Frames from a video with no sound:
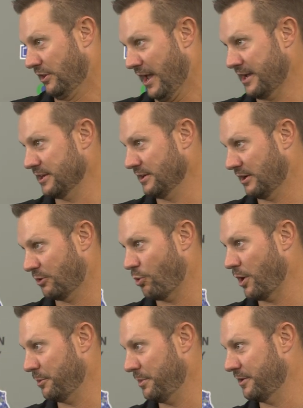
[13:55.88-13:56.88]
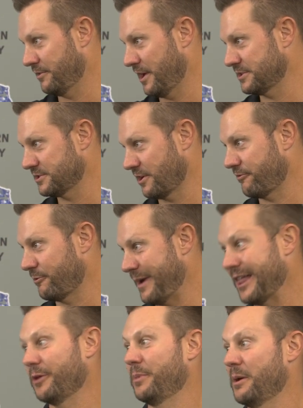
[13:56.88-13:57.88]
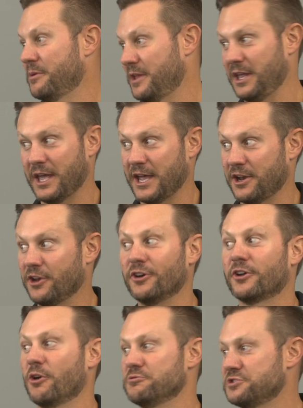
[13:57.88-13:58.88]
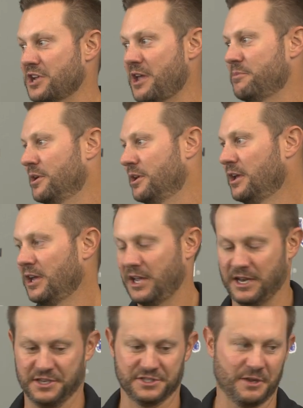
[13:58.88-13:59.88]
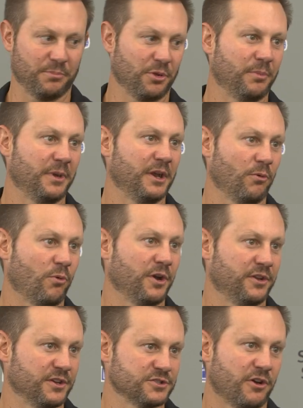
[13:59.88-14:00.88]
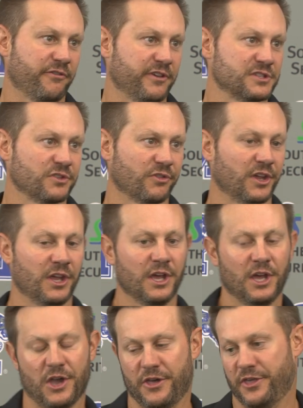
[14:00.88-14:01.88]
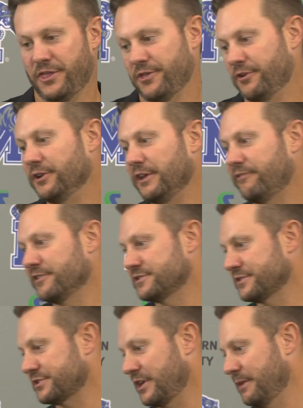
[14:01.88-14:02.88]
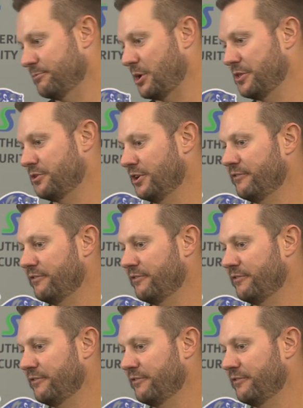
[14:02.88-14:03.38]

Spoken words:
taken quite a bit of that stuff from Alabama that he had under Coach Saban and has implemented what he does offensively. And then their defensive scheme, right, their